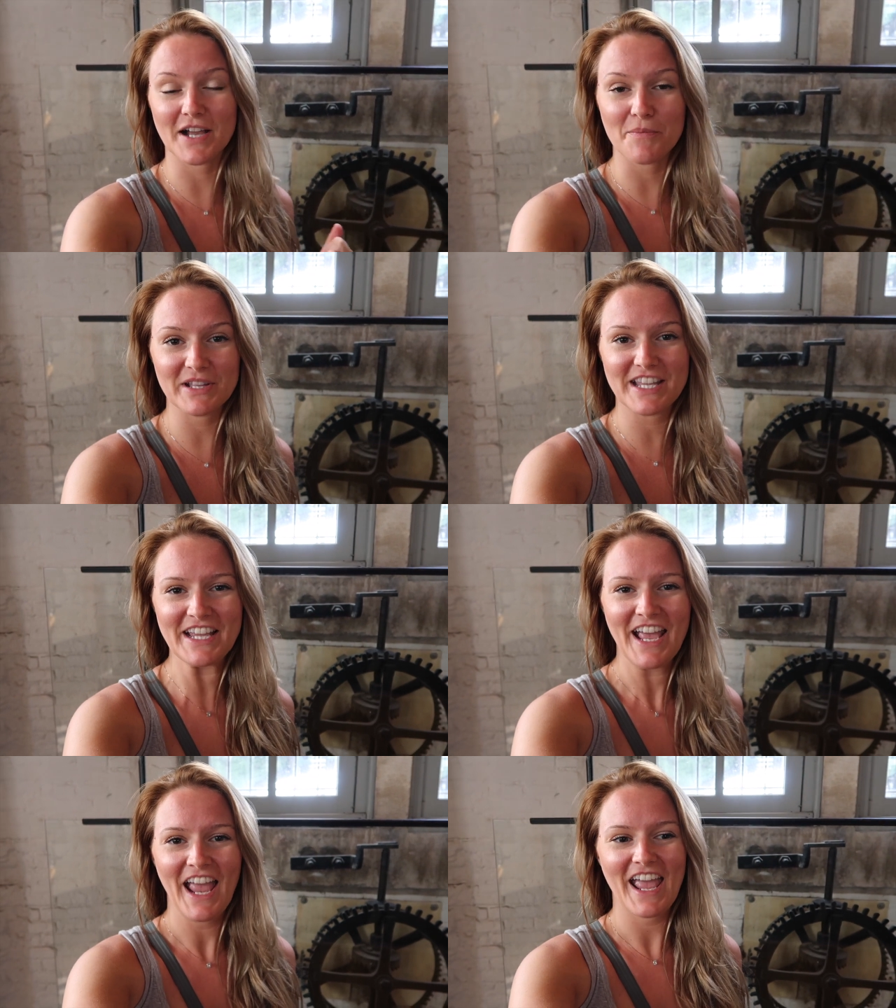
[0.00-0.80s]

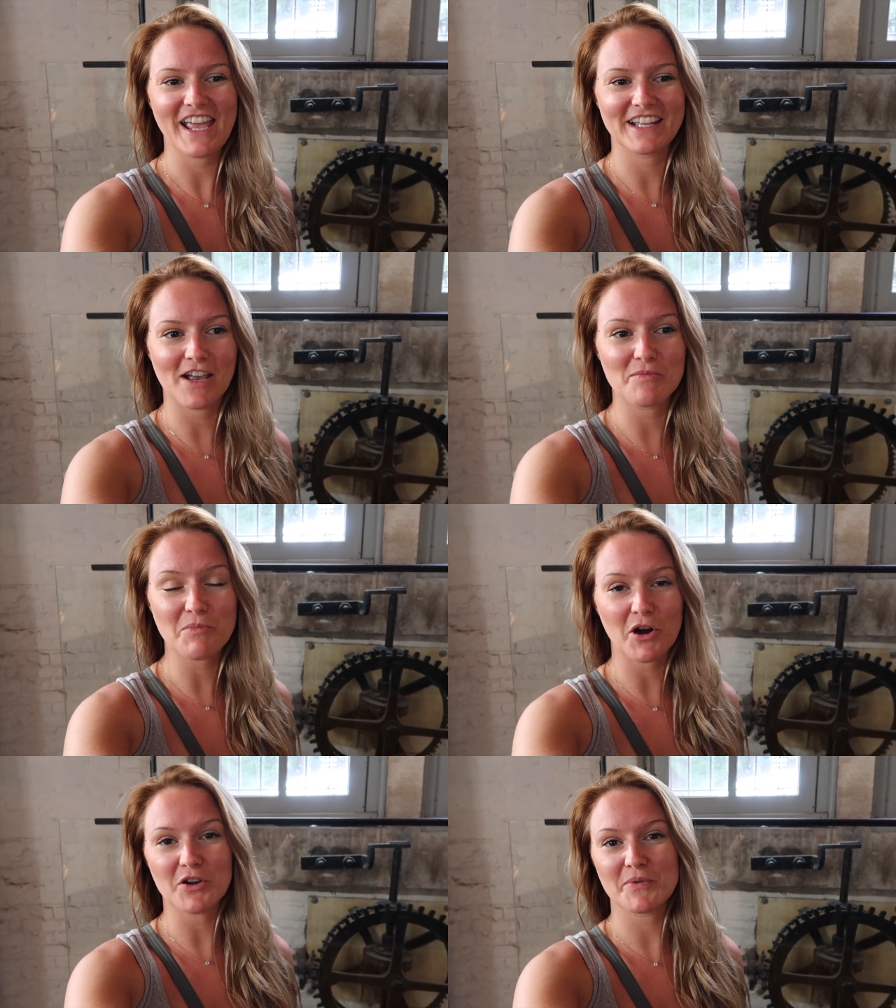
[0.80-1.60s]
company, and I've
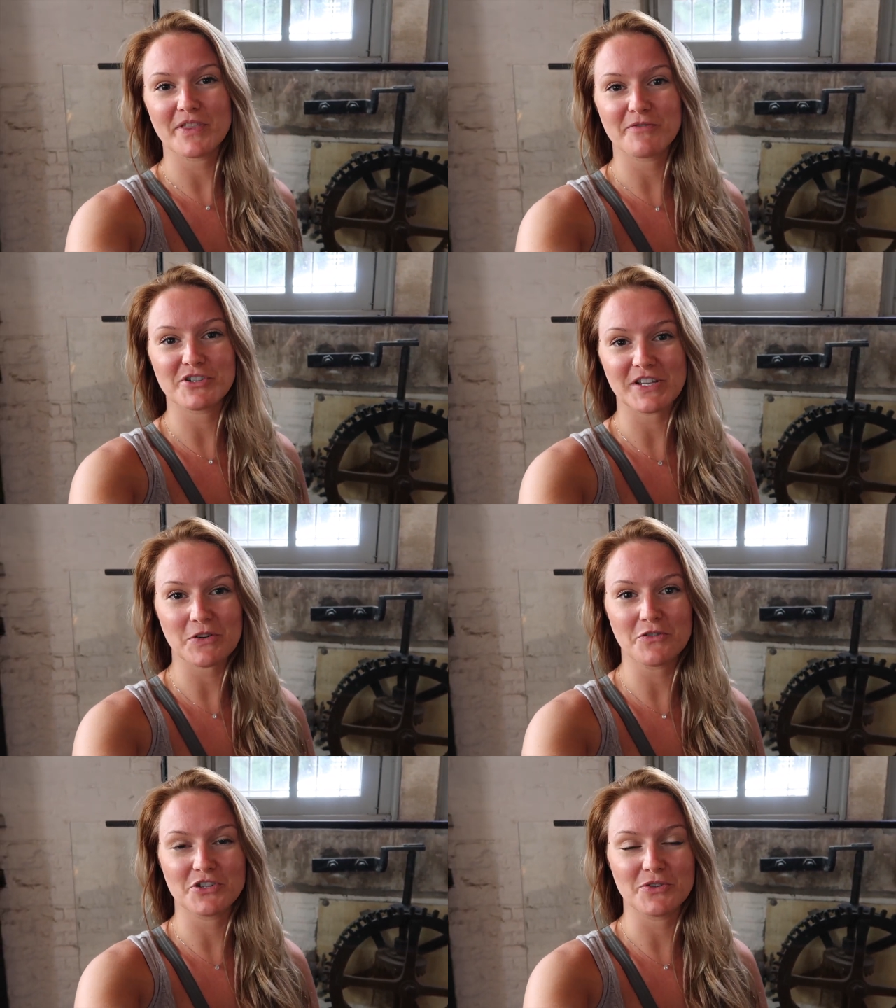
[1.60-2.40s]
been partnered with them for just
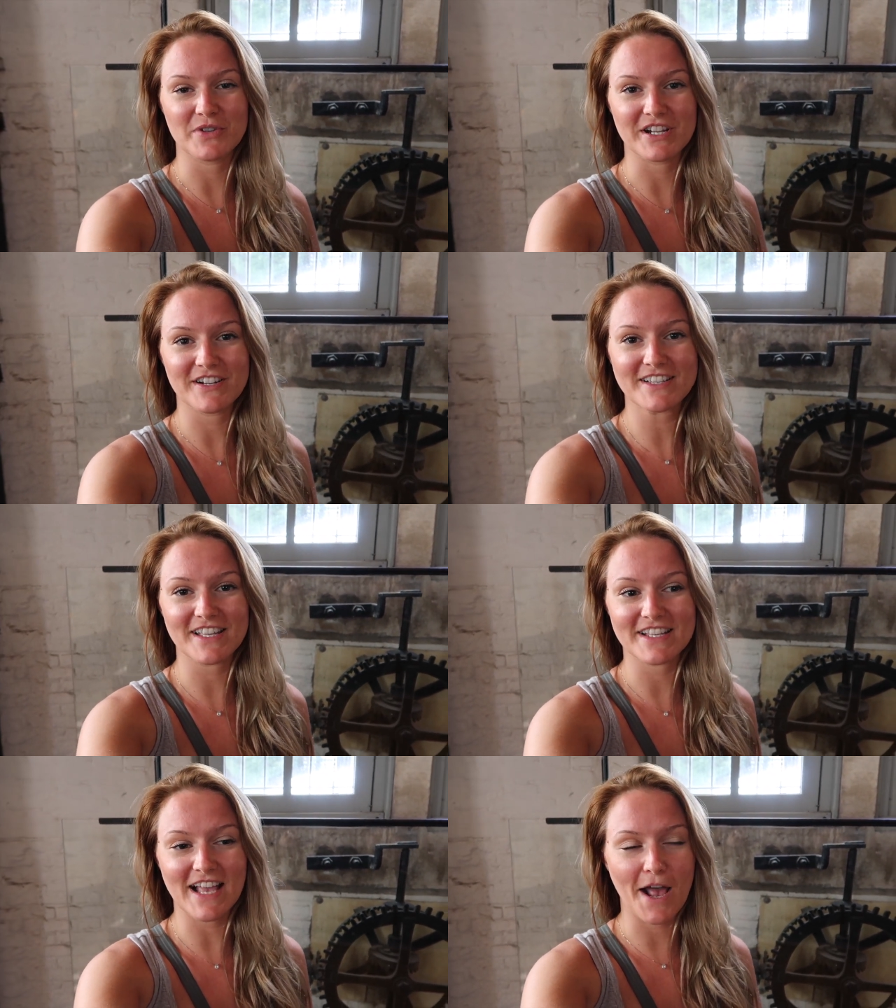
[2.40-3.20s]
over 2 years,
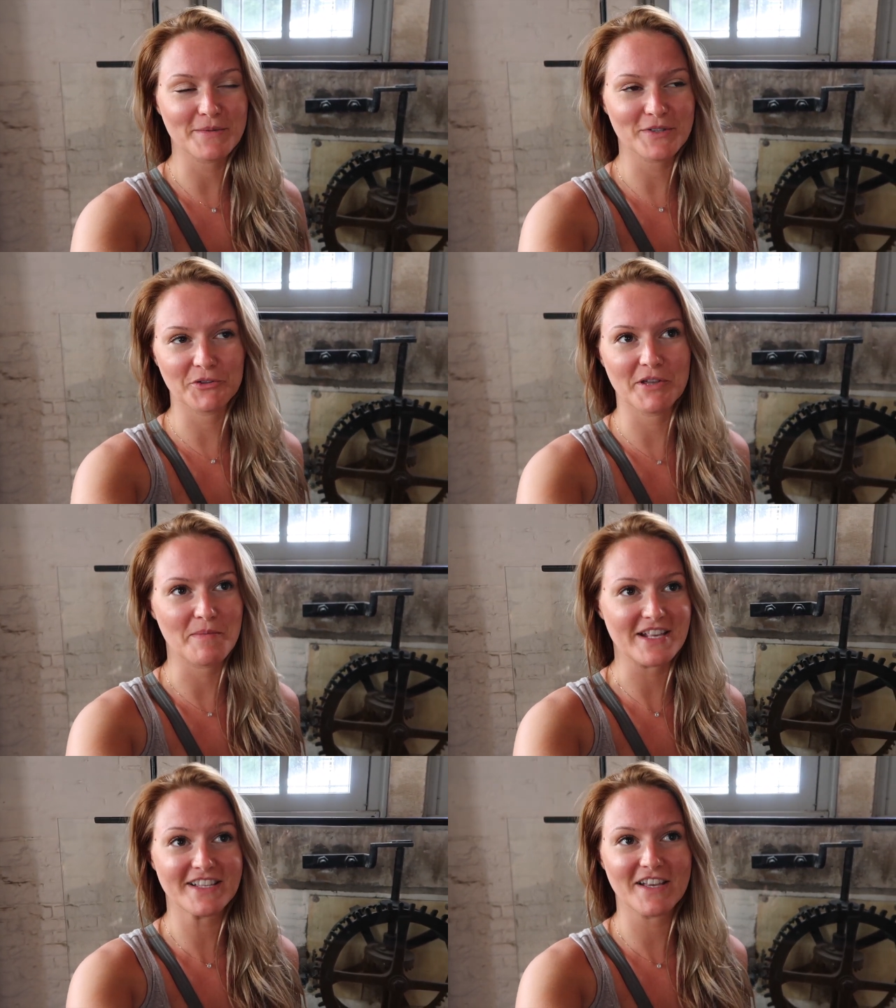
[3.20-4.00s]
and it's absolutely
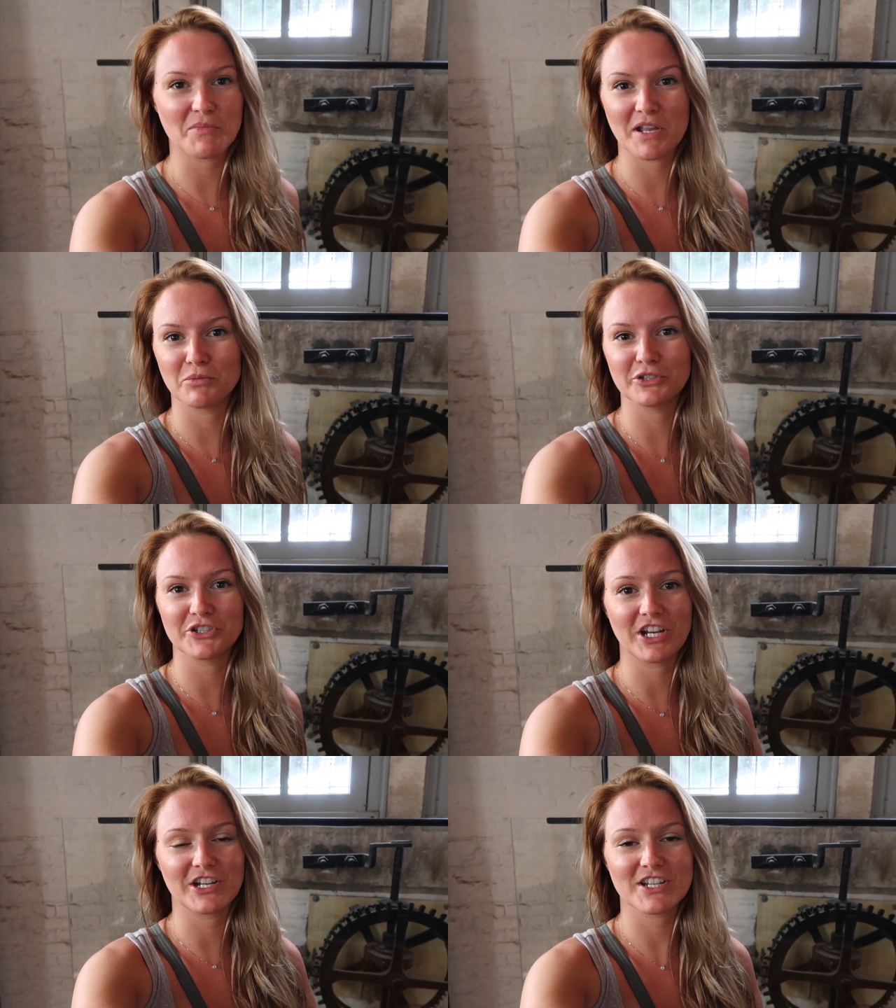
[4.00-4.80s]
amazing. I've been able to
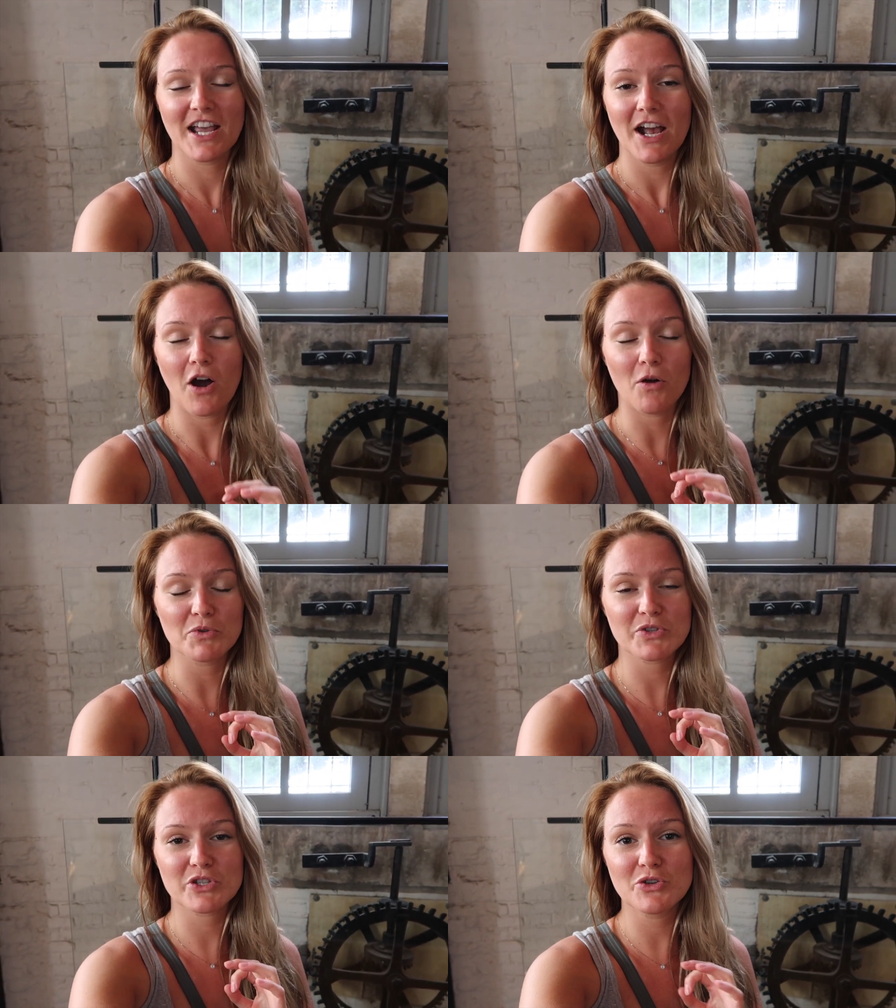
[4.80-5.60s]
change
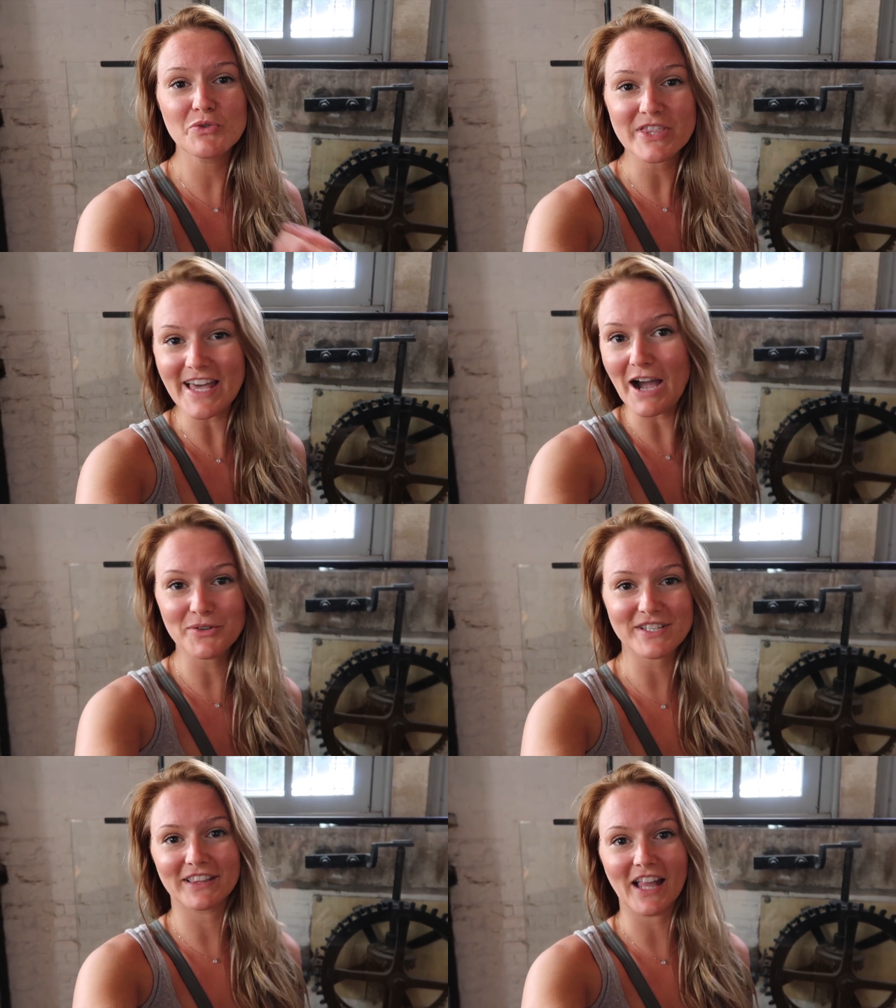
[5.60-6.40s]
almost
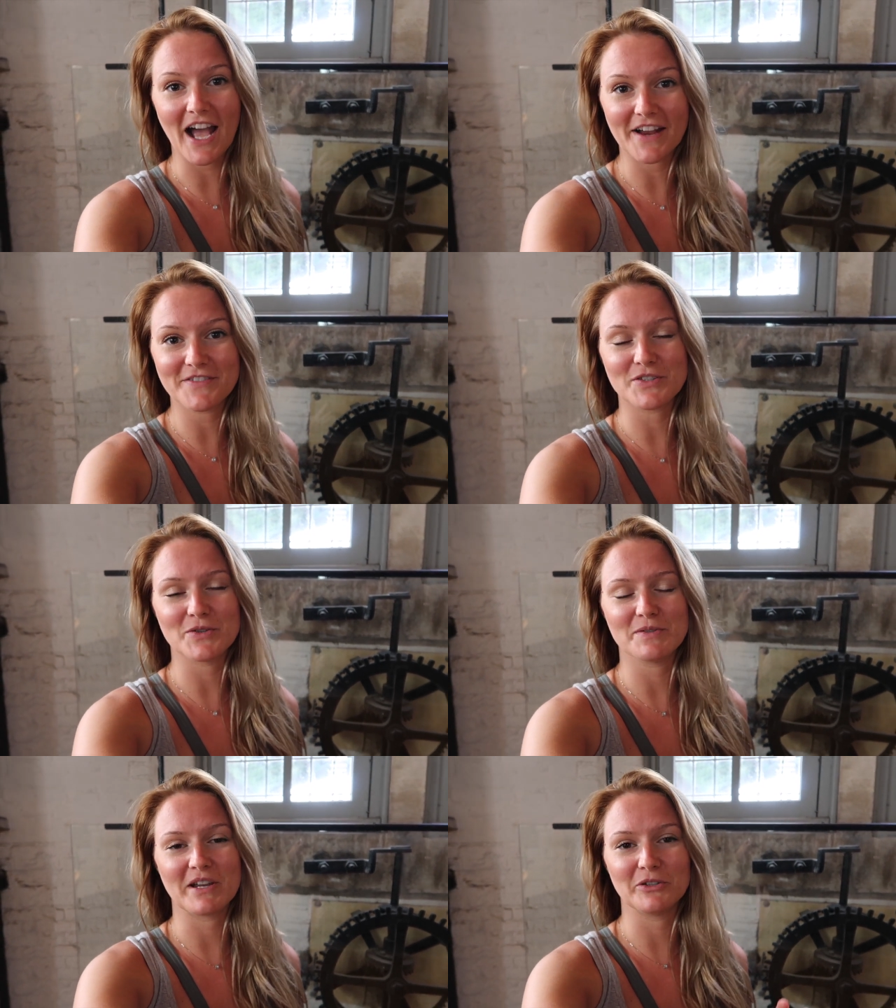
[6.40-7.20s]
2,000 lives
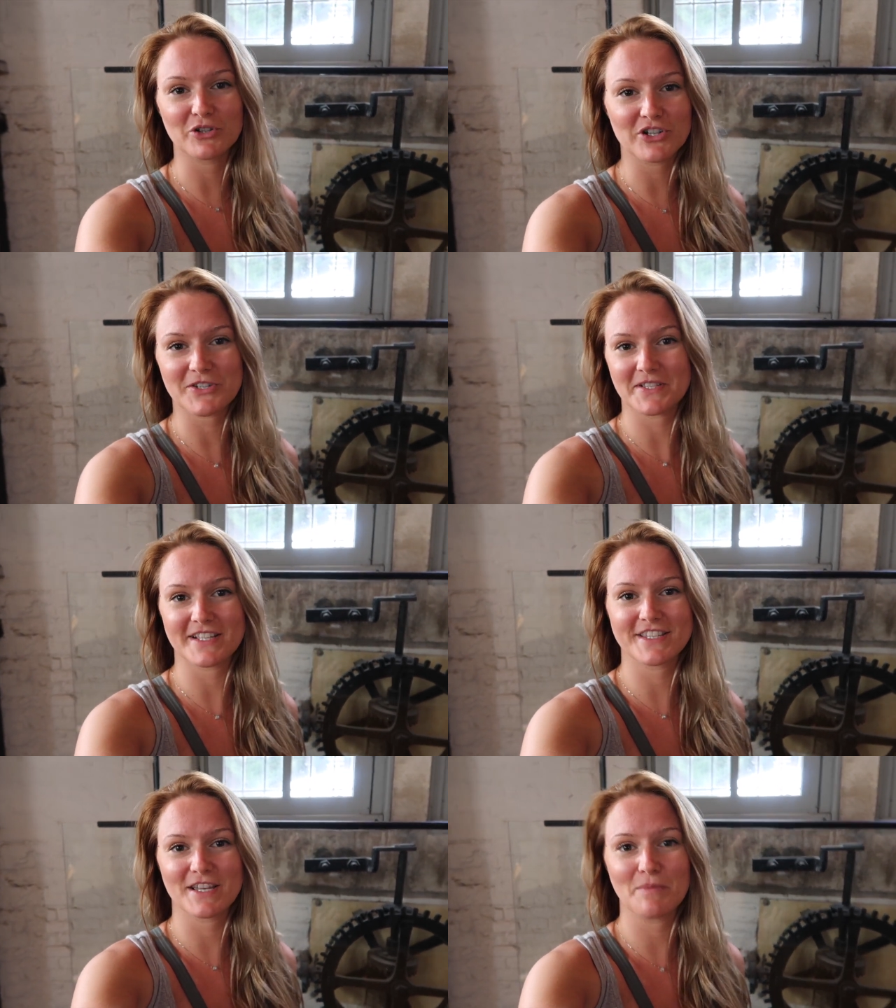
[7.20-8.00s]
using my nutritional
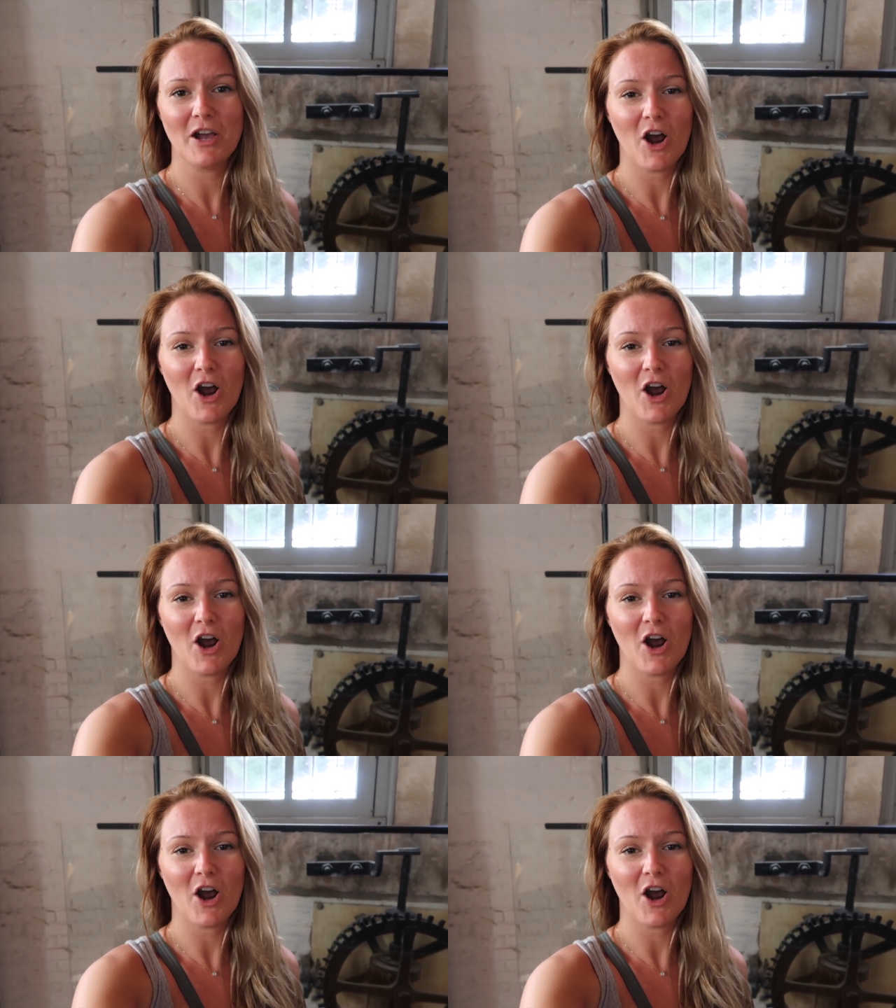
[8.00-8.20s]
system.